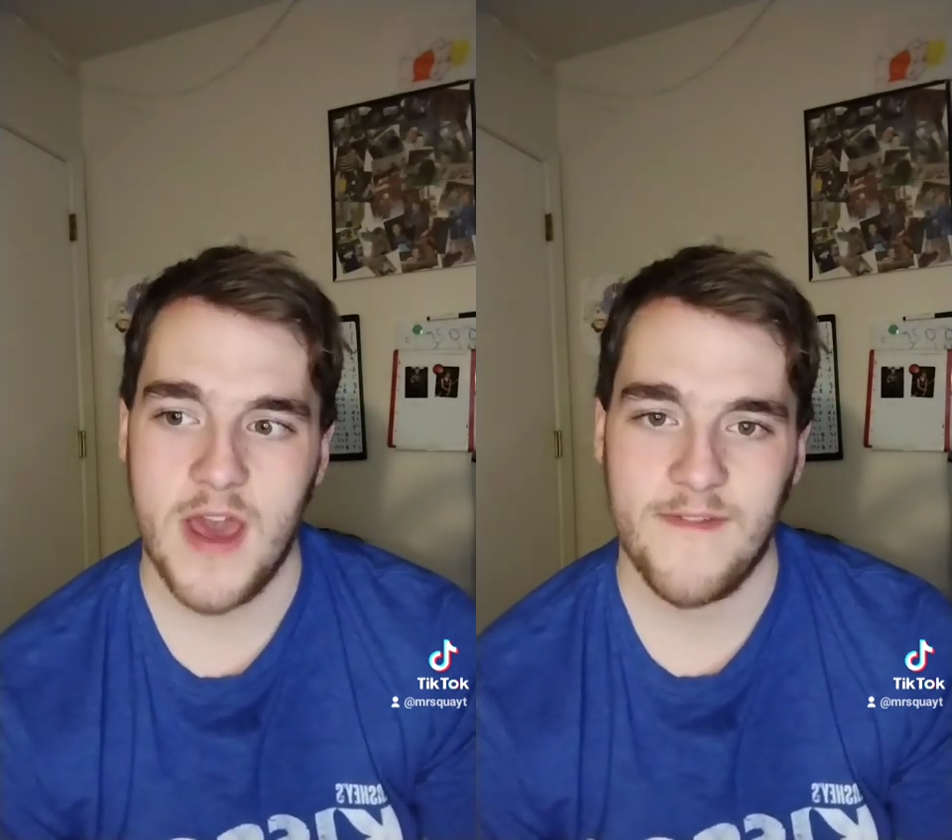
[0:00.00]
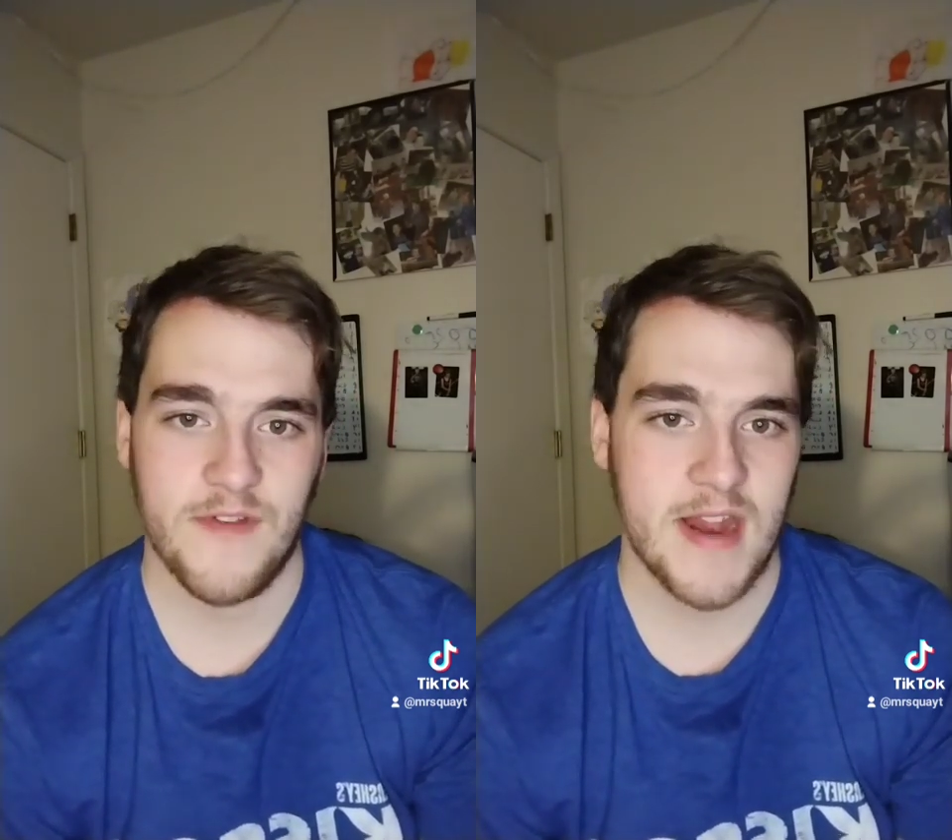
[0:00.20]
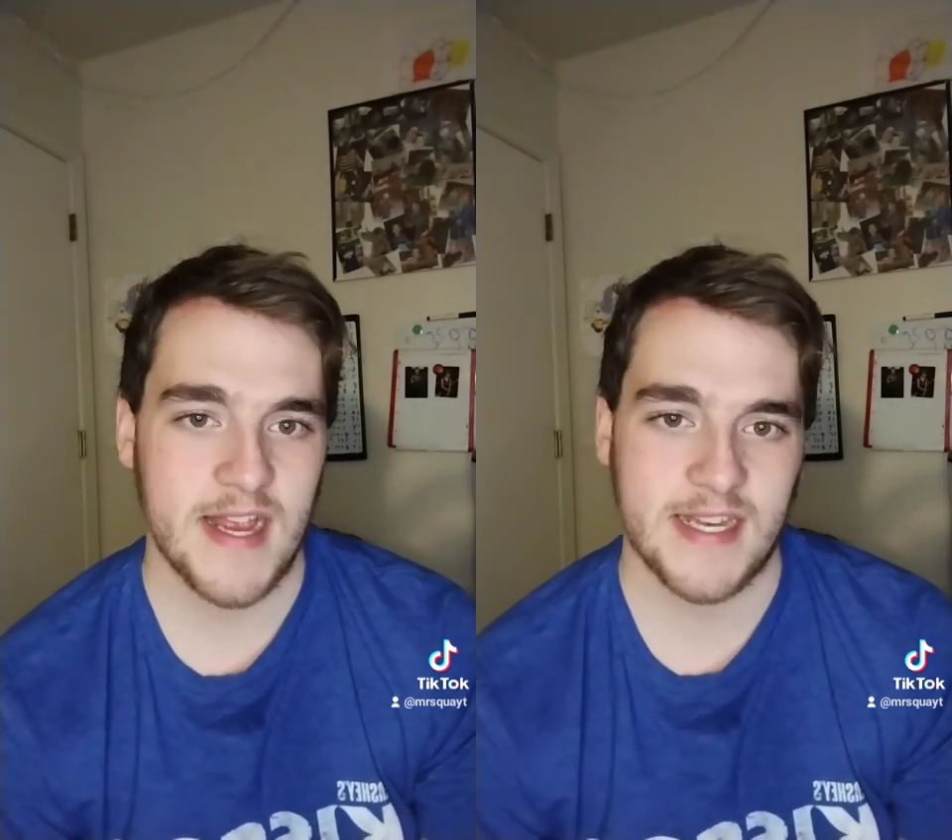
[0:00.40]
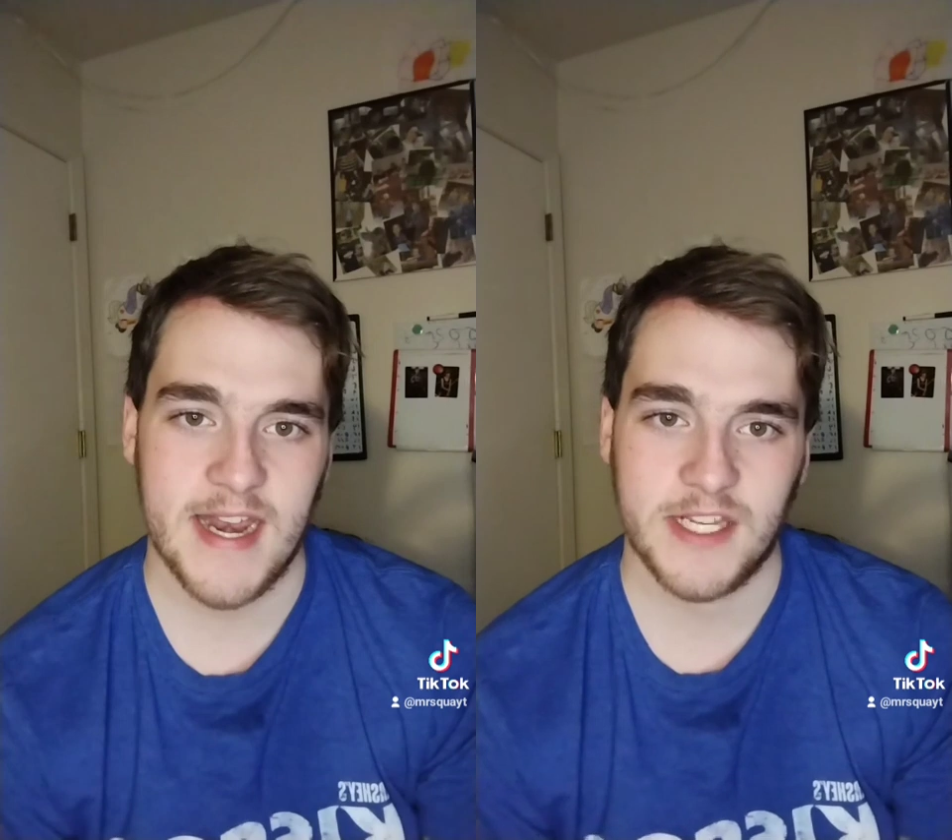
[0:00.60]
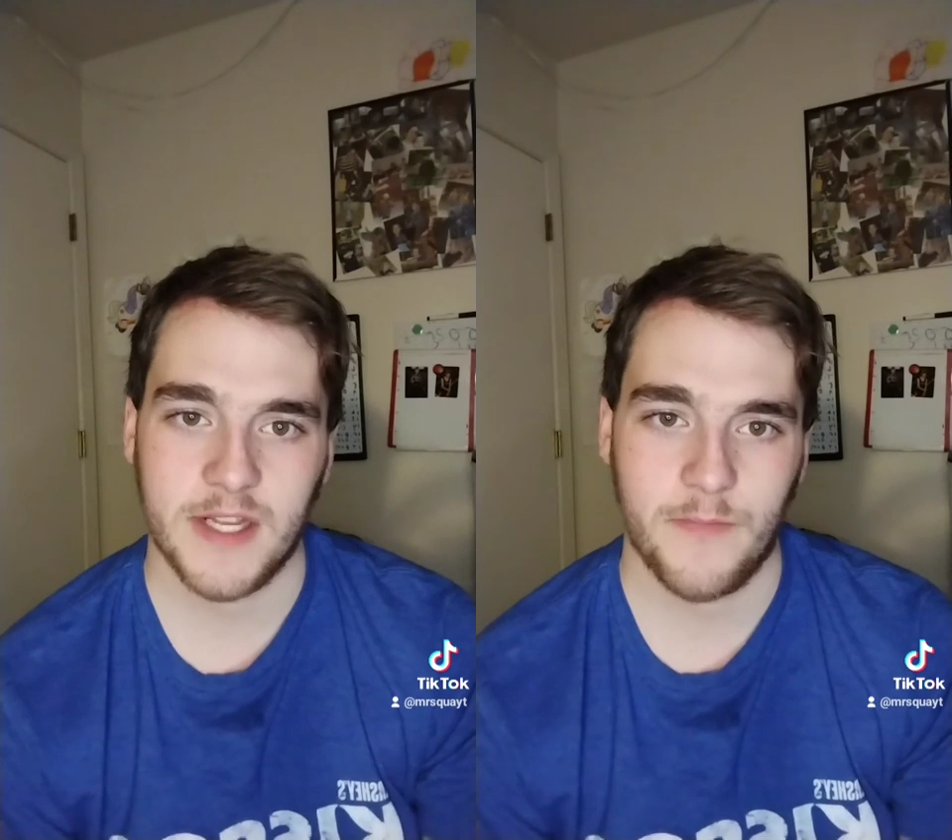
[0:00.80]
if you guys
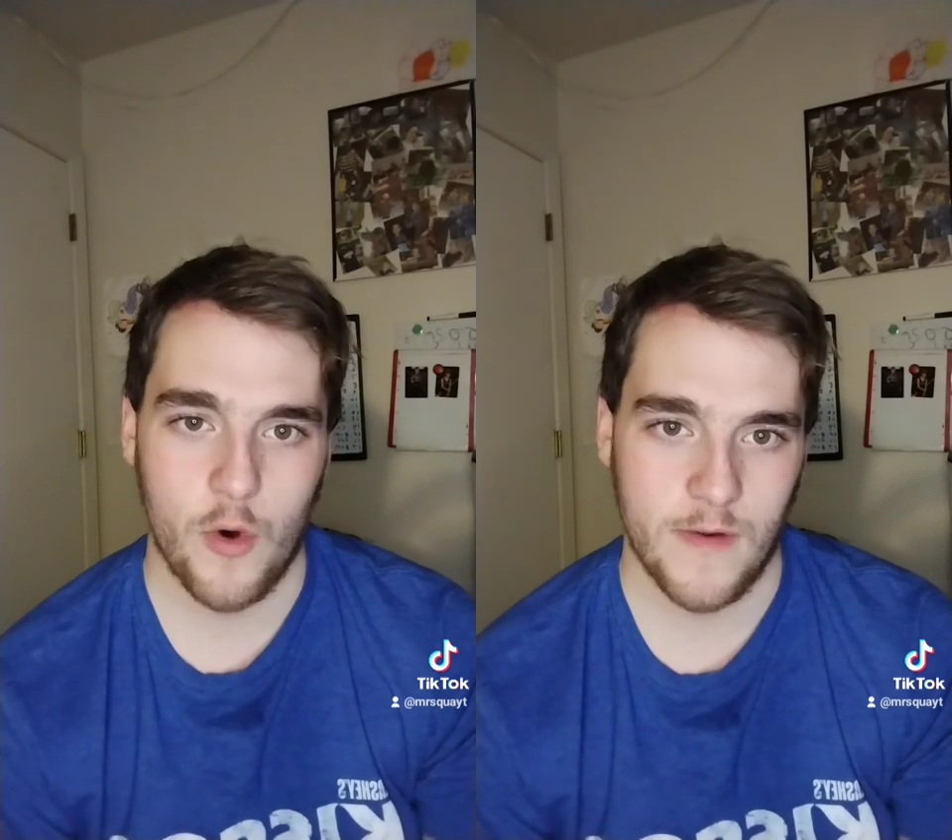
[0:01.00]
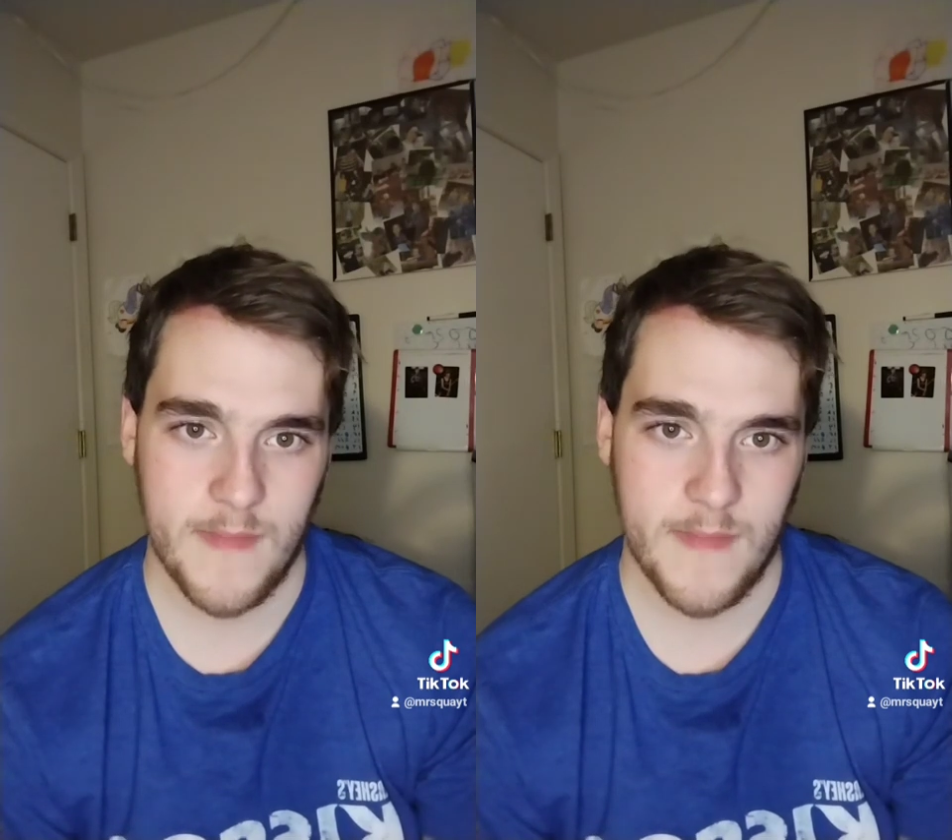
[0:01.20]
didn't support